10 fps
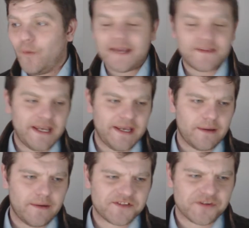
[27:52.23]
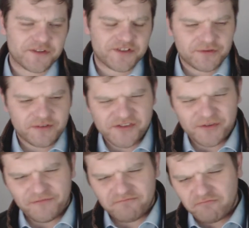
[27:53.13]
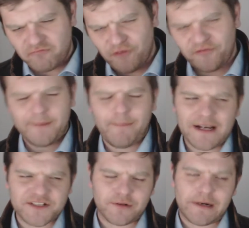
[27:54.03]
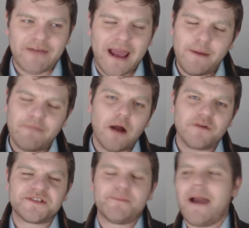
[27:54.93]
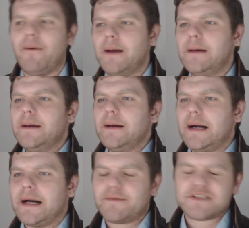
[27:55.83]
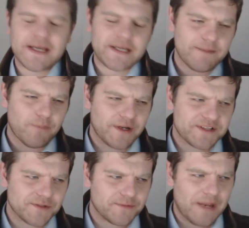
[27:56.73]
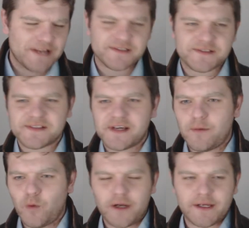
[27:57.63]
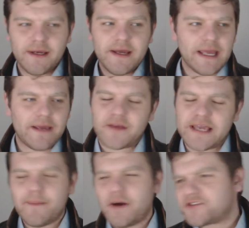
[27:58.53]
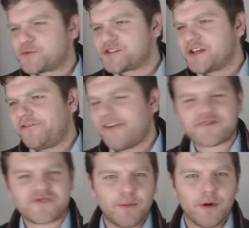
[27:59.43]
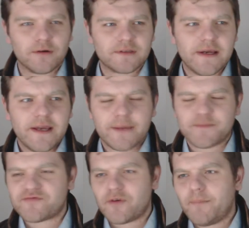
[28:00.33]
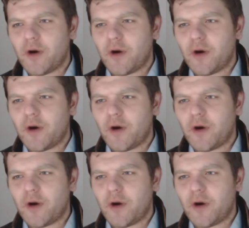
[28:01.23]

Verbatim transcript: Um, we get the sort of sort of roughly backstory of how he rose to power. Uh, he was taken in by a sort of peasant uh, worker. It, was a factory world.